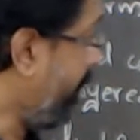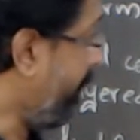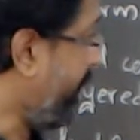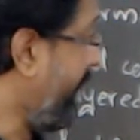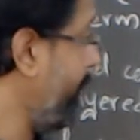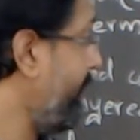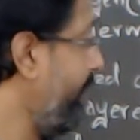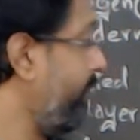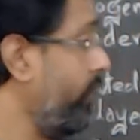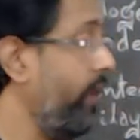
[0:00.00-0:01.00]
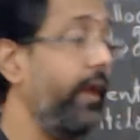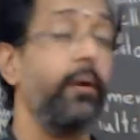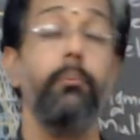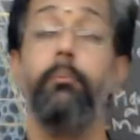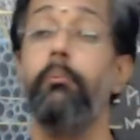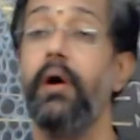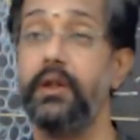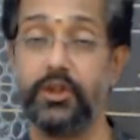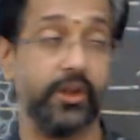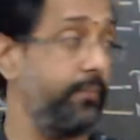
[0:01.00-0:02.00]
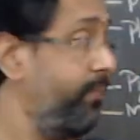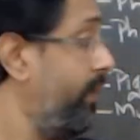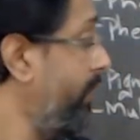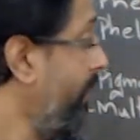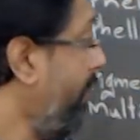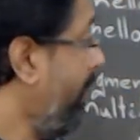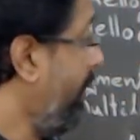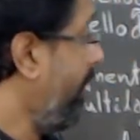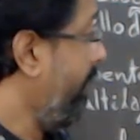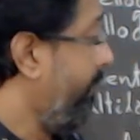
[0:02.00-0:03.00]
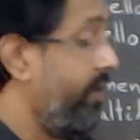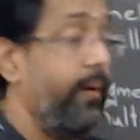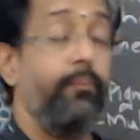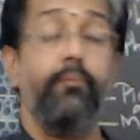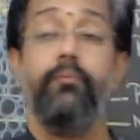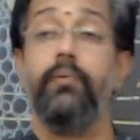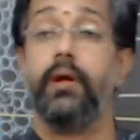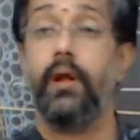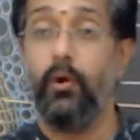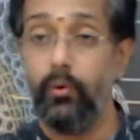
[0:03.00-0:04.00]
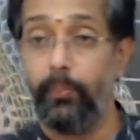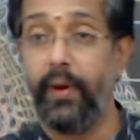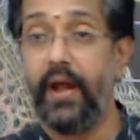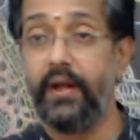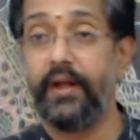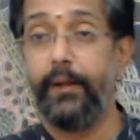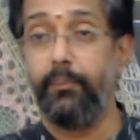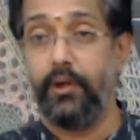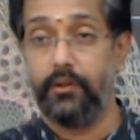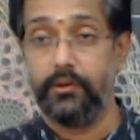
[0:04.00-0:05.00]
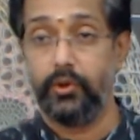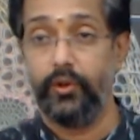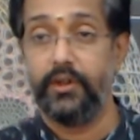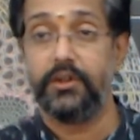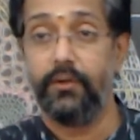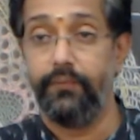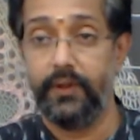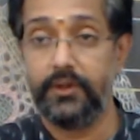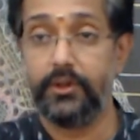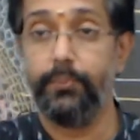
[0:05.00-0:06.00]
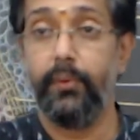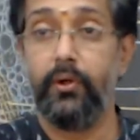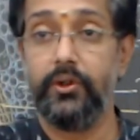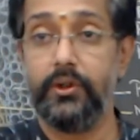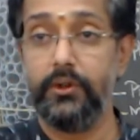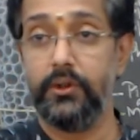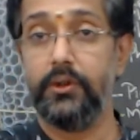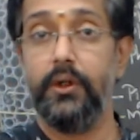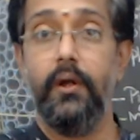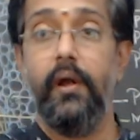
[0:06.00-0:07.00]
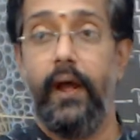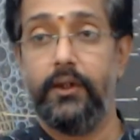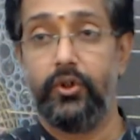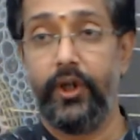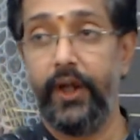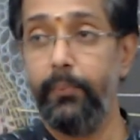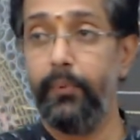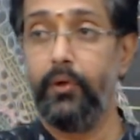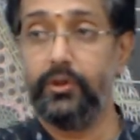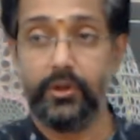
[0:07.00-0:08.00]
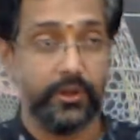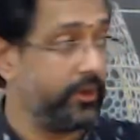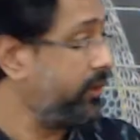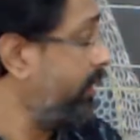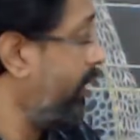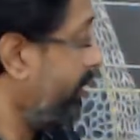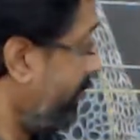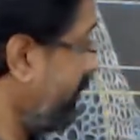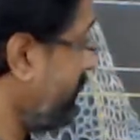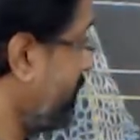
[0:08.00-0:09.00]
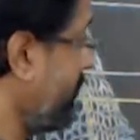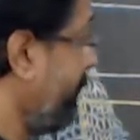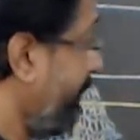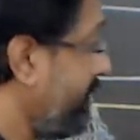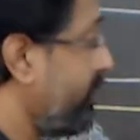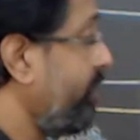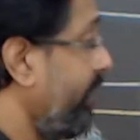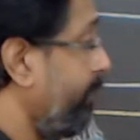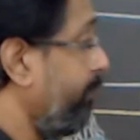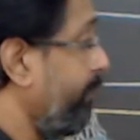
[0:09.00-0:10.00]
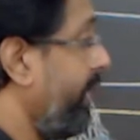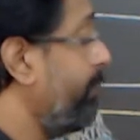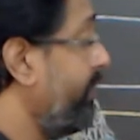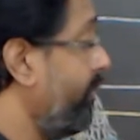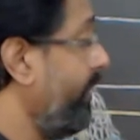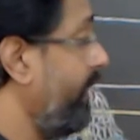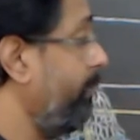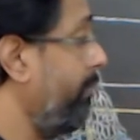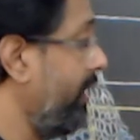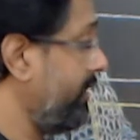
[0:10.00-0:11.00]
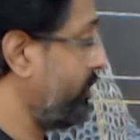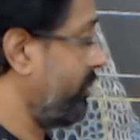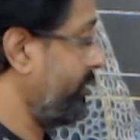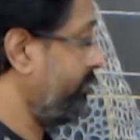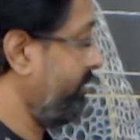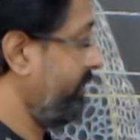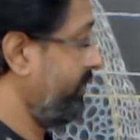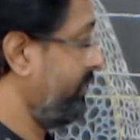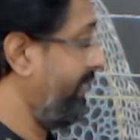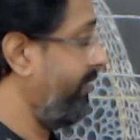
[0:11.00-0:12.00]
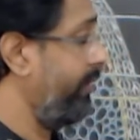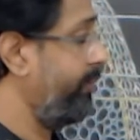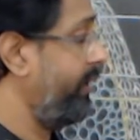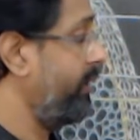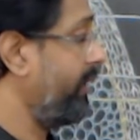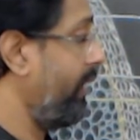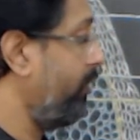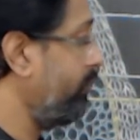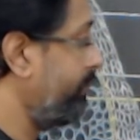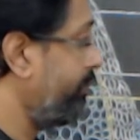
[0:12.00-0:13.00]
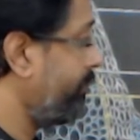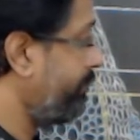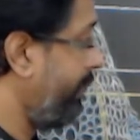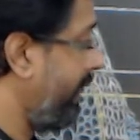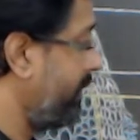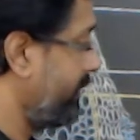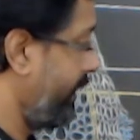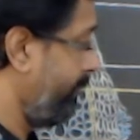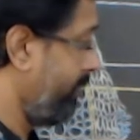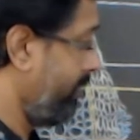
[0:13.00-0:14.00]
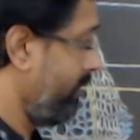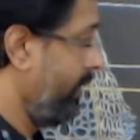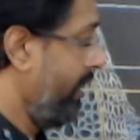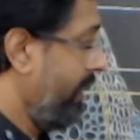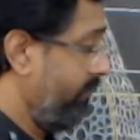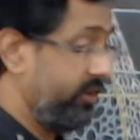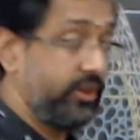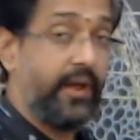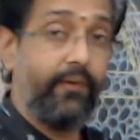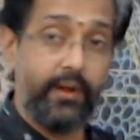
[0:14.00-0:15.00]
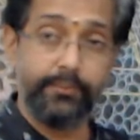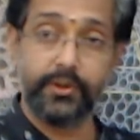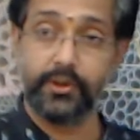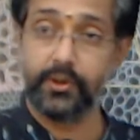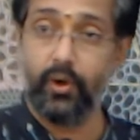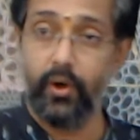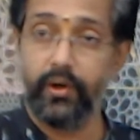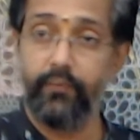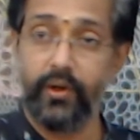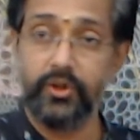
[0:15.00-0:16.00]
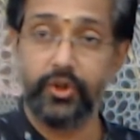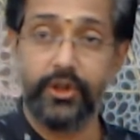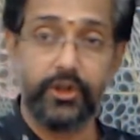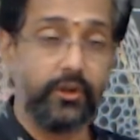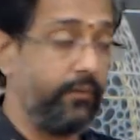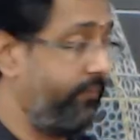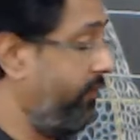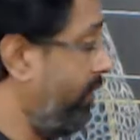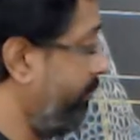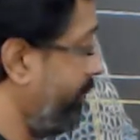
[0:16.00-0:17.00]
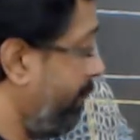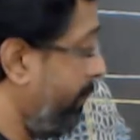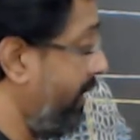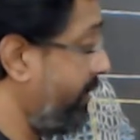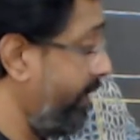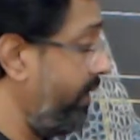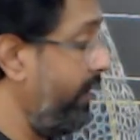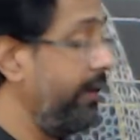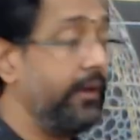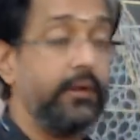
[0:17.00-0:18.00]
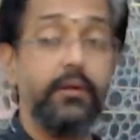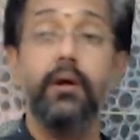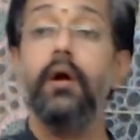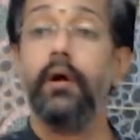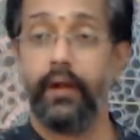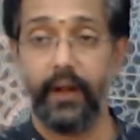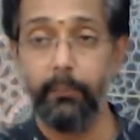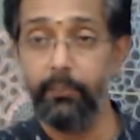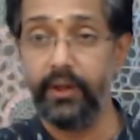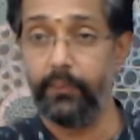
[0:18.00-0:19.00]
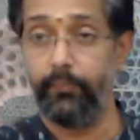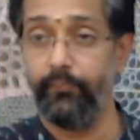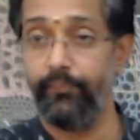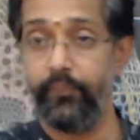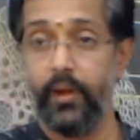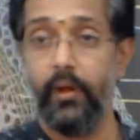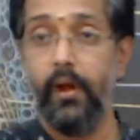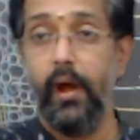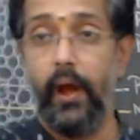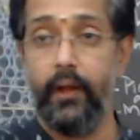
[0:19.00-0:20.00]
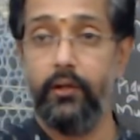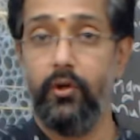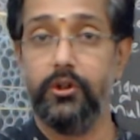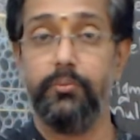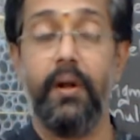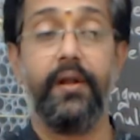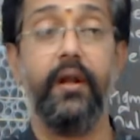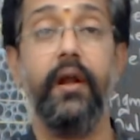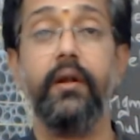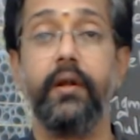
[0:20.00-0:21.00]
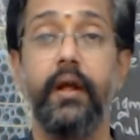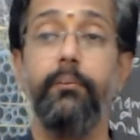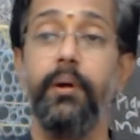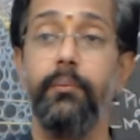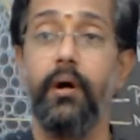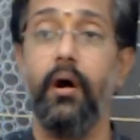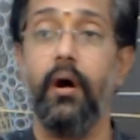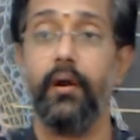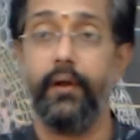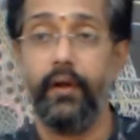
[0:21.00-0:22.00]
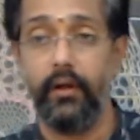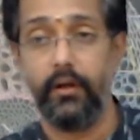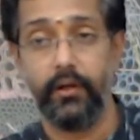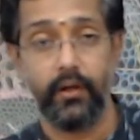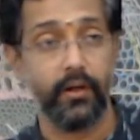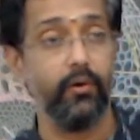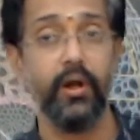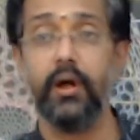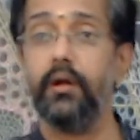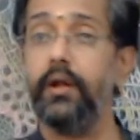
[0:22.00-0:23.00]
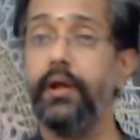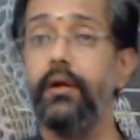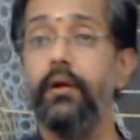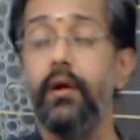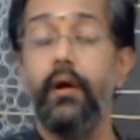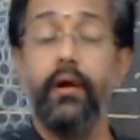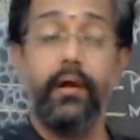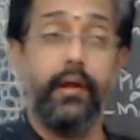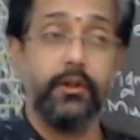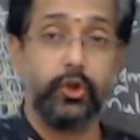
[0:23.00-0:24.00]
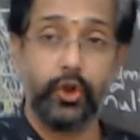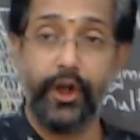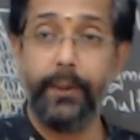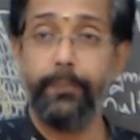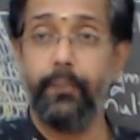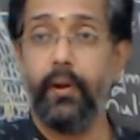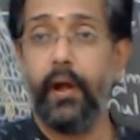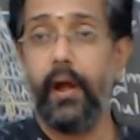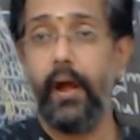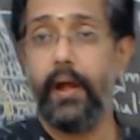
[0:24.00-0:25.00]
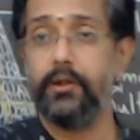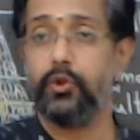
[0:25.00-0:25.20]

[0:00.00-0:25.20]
primary thickening meristem from the ground parenchyma. So it is the first process, and second process this PGM primary thickening meristem is developed in the ground parenchyma, which develops or differentiated to form the multi-layered cambium. And those multi-layered cambium are irregularly in shape and